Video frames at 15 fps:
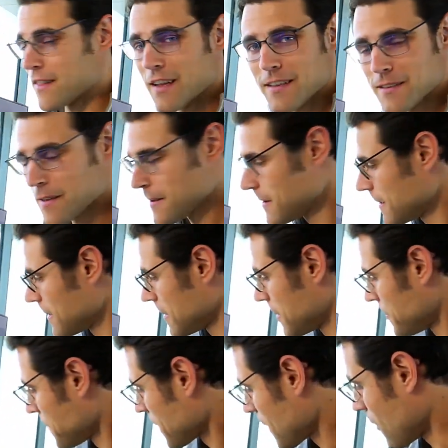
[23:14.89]
that
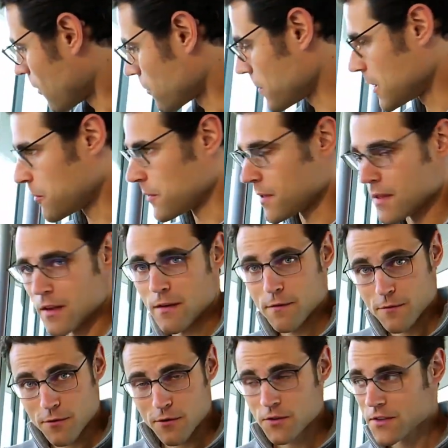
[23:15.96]
already with the
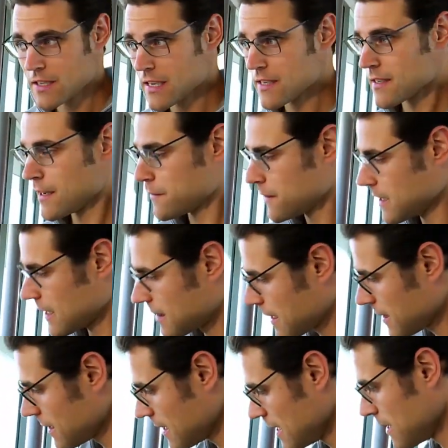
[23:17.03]
first test, definitely. And
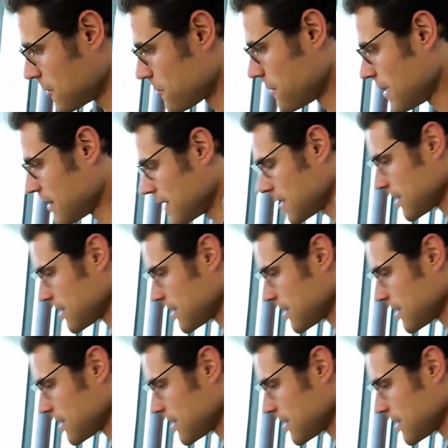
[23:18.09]
then here the rear, this